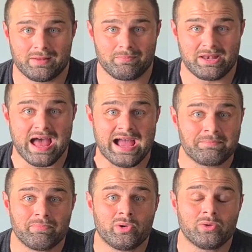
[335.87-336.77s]

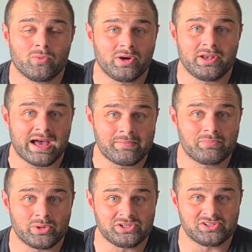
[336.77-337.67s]
9.1,
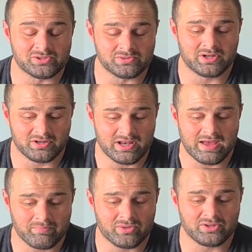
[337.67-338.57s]
9.2. A
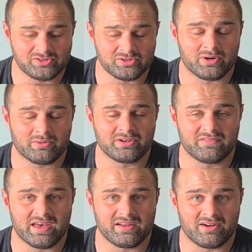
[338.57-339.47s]
9.2, I will give
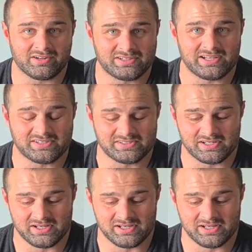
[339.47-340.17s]
that on taste.